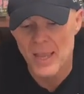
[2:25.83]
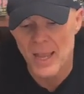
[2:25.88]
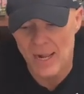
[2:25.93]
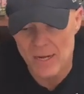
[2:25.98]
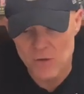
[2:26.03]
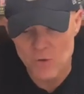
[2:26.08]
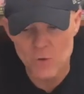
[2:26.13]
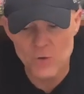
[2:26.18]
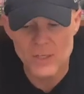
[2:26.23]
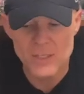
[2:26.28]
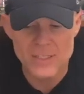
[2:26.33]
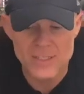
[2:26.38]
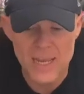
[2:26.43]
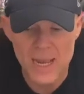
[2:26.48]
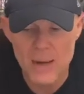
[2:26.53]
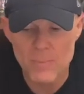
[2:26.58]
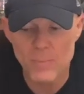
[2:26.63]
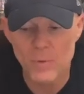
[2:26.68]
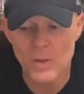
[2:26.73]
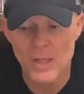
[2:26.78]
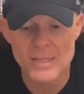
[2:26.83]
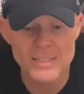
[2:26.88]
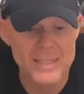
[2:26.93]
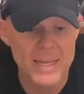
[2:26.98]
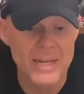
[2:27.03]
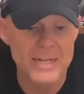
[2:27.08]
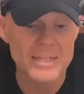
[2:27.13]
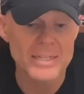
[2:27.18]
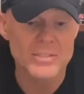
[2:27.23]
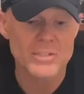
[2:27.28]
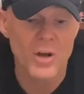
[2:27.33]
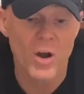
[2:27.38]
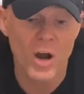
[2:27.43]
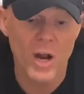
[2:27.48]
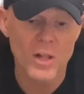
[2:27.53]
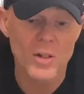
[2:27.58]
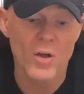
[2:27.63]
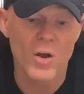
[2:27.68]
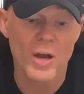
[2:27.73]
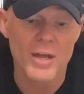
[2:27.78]
and a good example as any to
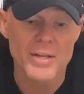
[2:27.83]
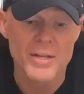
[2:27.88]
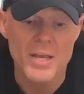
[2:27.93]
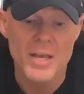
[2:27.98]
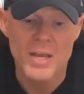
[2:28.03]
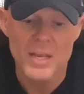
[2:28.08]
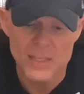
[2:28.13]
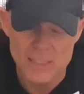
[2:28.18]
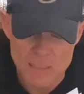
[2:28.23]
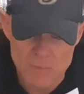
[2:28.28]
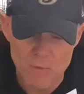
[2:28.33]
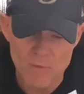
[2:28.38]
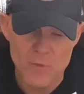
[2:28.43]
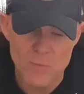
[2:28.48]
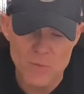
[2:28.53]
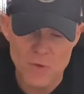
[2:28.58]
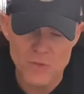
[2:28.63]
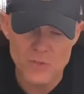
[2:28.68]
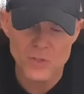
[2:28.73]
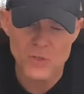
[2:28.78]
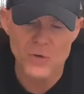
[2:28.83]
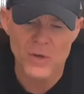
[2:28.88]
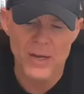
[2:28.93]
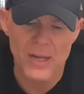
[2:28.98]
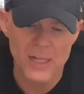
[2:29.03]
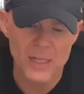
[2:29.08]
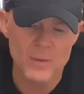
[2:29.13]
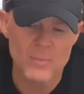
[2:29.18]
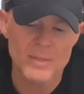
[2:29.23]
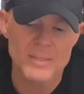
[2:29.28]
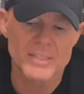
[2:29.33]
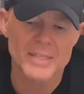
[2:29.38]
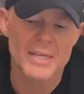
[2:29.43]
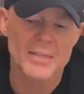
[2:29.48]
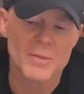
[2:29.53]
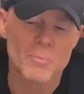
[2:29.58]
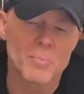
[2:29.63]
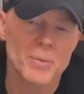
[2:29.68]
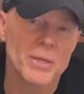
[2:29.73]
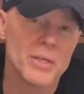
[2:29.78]
highlight some of the musical elements in
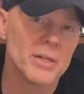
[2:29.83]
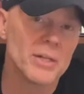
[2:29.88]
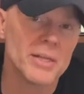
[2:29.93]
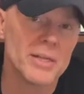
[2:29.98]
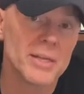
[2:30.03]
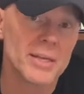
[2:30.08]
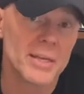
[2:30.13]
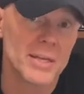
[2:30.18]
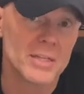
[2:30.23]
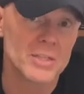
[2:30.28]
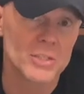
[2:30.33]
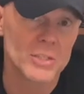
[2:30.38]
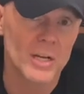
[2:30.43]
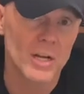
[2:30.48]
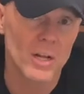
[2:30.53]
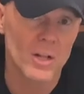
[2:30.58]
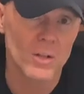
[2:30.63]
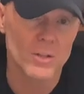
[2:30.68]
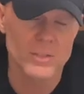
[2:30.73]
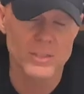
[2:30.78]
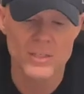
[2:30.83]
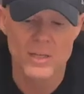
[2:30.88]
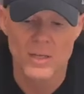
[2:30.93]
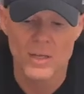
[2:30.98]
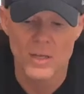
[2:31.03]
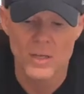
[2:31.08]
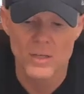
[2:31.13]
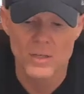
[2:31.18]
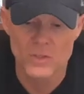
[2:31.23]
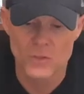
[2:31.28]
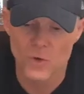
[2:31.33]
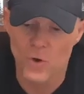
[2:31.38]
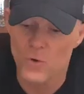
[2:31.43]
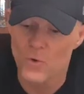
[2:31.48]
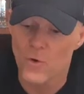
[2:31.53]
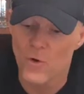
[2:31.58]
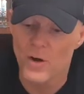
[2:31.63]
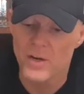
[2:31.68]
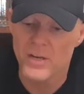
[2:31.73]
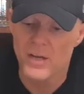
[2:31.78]
the Pealing and Charles
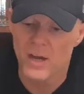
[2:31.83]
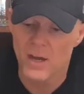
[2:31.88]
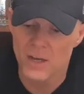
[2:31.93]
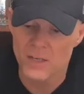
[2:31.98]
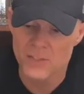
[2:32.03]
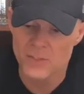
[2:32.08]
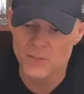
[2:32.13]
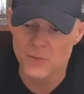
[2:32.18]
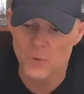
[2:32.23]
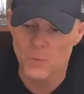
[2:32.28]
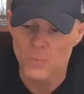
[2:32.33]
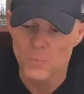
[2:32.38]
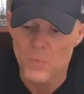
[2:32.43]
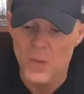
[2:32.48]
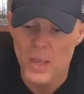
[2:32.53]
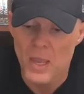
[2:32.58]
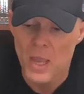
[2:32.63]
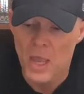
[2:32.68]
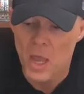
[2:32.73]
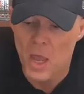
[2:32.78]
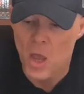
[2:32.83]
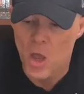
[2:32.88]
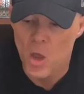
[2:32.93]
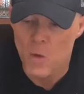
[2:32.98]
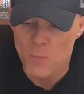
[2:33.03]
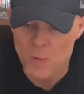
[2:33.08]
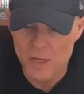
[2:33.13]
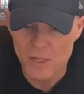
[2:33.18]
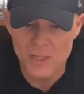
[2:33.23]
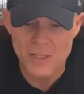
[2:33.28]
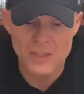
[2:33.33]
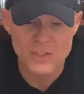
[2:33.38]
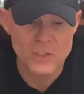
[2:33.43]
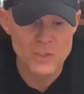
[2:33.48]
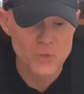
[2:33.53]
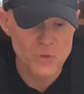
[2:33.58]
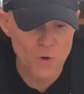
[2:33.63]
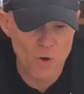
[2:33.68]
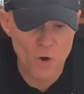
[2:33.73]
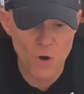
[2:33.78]
songwriting arsenal. Pealing's
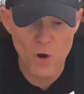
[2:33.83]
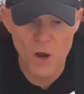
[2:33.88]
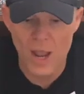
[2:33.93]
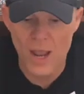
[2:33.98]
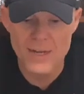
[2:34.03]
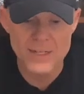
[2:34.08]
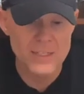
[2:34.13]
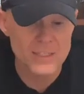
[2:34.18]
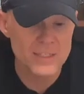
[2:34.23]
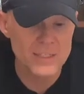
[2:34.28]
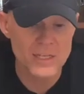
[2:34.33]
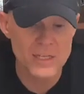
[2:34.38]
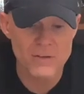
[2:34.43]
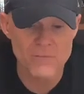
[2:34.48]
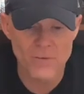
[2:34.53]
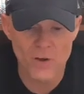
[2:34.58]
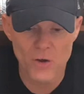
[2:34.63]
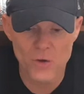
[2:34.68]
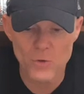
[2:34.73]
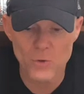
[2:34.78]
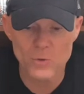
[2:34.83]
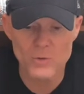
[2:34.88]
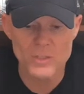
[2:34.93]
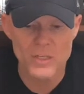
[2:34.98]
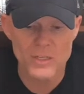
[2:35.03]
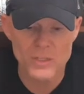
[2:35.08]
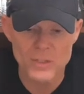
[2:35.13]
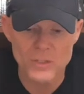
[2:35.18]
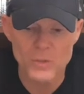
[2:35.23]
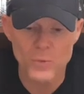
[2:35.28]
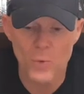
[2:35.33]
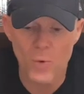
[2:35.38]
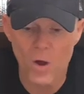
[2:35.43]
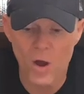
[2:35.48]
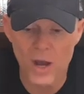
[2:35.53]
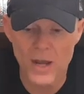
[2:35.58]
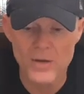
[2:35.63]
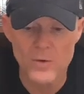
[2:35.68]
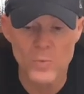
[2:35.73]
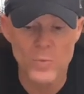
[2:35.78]
strong and distinct vocals
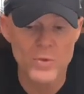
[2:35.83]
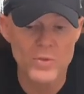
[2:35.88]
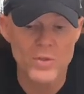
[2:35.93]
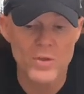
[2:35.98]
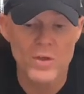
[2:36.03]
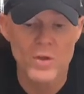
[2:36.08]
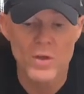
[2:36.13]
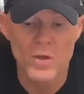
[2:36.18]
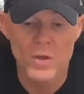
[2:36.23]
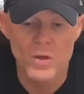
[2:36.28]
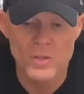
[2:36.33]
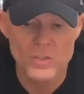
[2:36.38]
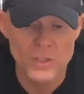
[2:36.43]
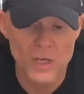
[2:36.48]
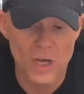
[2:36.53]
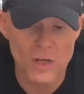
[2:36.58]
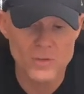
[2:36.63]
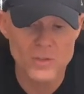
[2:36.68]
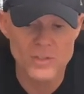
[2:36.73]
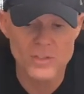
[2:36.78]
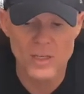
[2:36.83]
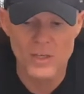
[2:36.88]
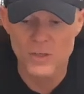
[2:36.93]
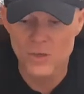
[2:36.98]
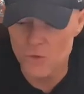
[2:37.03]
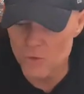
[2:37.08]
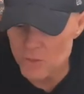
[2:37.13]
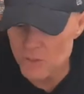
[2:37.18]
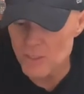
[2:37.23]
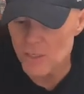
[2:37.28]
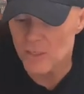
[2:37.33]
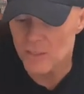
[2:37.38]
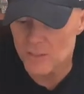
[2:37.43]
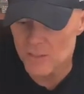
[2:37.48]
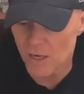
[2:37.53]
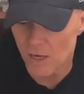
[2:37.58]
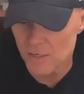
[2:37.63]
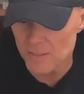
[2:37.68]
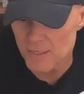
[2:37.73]
intertwine with Charles's acoustic guitar